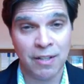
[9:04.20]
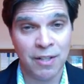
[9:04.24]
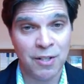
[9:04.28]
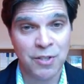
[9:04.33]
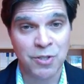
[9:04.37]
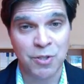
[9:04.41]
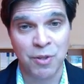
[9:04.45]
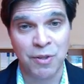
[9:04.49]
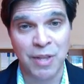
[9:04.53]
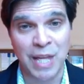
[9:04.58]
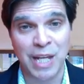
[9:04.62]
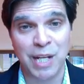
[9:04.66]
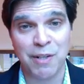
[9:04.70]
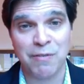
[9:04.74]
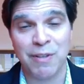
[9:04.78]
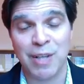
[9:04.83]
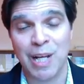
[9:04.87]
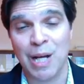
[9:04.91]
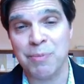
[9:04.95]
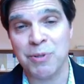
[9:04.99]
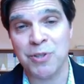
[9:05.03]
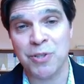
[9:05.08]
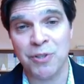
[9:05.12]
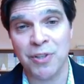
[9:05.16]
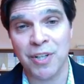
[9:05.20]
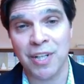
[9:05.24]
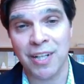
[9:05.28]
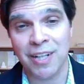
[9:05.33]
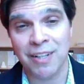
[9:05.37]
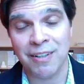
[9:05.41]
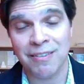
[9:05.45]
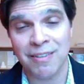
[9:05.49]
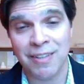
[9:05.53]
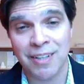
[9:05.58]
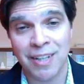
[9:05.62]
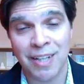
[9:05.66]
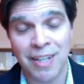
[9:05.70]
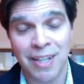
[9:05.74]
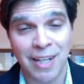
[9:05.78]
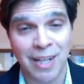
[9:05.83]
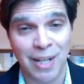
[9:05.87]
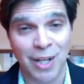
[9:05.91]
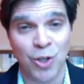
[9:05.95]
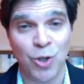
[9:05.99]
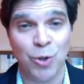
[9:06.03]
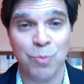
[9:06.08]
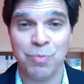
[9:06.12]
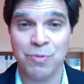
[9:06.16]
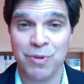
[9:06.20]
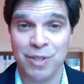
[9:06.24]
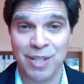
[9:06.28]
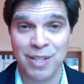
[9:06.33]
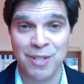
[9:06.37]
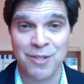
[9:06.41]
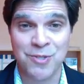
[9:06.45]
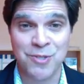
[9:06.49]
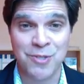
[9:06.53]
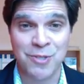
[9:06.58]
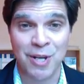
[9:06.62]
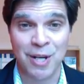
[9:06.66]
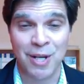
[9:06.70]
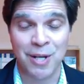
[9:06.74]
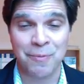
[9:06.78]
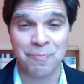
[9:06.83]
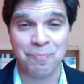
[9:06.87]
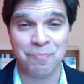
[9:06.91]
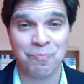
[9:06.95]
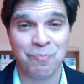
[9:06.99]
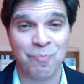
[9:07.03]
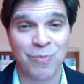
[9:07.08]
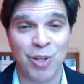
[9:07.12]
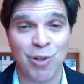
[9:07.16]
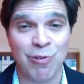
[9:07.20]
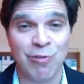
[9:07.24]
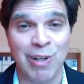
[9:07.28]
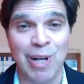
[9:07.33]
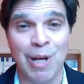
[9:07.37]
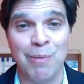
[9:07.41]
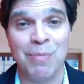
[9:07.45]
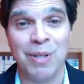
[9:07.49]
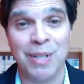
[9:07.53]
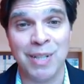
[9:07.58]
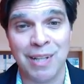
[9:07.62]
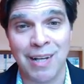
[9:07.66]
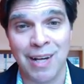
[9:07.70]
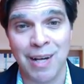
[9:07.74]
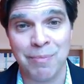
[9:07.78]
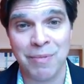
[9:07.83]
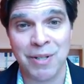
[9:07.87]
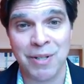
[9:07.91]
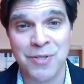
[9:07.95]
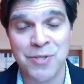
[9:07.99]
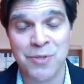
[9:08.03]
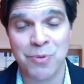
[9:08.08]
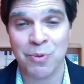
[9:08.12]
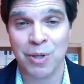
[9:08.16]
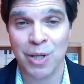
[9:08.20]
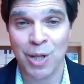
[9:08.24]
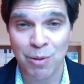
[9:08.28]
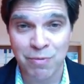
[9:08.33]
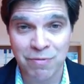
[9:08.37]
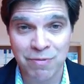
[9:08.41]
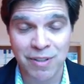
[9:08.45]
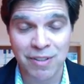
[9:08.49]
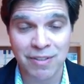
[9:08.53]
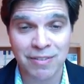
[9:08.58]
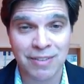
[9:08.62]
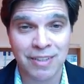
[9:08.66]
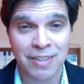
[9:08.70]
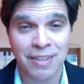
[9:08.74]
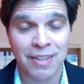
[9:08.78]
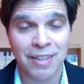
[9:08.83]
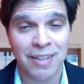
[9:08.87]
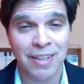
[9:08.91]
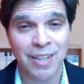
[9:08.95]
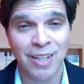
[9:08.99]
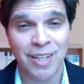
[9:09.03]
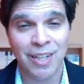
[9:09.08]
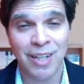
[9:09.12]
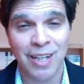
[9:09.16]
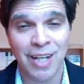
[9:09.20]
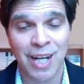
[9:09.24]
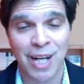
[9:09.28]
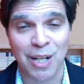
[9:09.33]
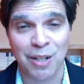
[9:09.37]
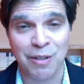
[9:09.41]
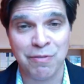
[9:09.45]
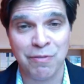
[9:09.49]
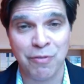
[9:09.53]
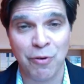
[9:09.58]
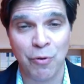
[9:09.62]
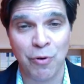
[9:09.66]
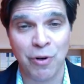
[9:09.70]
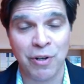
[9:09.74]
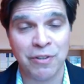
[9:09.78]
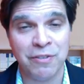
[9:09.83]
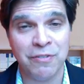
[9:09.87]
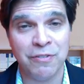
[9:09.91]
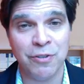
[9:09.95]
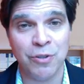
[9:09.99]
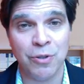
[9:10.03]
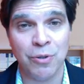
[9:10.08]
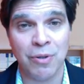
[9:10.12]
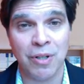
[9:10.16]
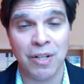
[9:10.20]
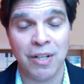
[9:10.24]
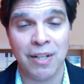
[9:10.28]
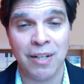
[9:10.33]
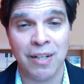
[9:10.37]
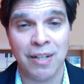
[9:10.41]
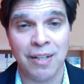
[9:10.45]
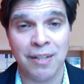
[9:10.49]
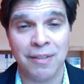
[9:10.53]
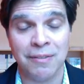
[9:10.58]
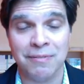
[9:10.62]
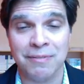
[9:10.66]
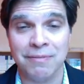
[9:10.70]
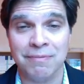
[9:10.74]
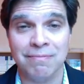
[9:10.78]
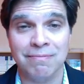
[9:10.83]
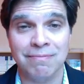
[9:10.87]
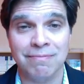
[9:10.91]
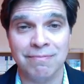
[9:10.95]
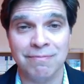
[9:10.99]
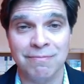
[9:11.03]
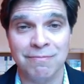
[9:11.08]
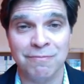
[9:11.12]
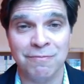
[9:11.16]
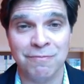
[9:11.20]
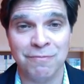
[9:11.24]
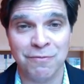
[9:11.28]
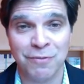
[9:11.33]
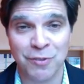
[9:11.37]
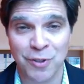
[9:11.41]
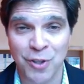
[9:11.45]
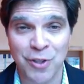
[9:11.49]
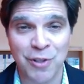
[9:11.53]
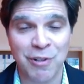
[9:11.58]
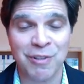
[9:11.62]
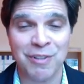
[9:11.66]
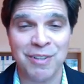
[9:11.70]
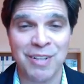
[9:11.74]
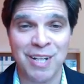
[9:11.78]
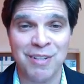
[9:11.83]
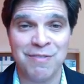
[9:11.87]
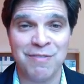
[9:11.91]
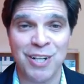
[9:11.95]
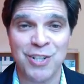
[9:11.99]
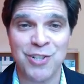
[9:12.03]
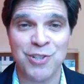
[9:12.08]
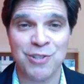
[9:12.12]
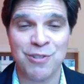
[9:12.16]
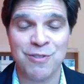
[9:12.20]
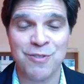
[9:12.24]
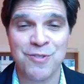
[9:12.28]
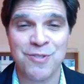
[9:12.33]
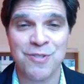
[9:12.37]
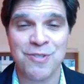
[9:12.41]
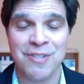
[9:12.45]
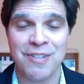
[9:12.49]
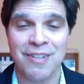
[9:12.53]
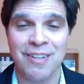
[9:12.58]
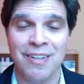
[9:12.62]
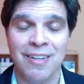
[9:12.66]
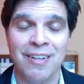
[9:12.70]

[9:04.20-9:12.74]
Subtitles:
So thank you for the opportunity. I hope these rambling comments were helpful. I look forward to further adventures